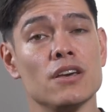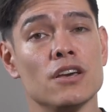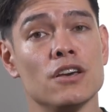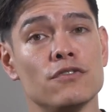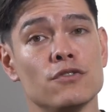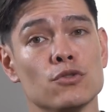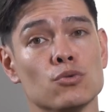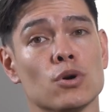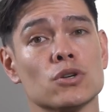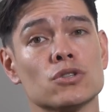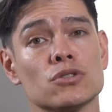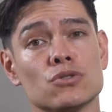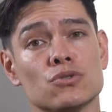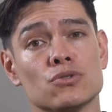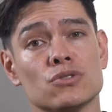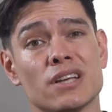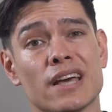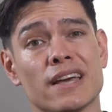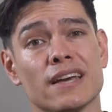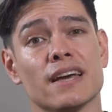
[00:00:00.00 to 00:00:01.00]
If you wanted to
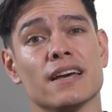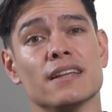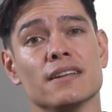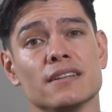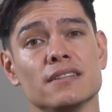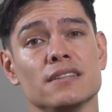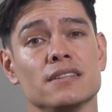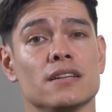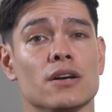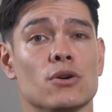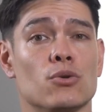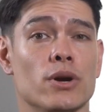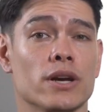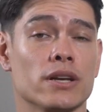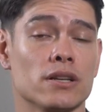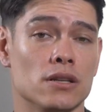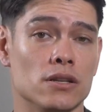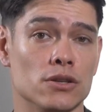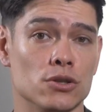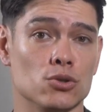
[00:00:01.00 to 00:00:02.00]
take NAD directly,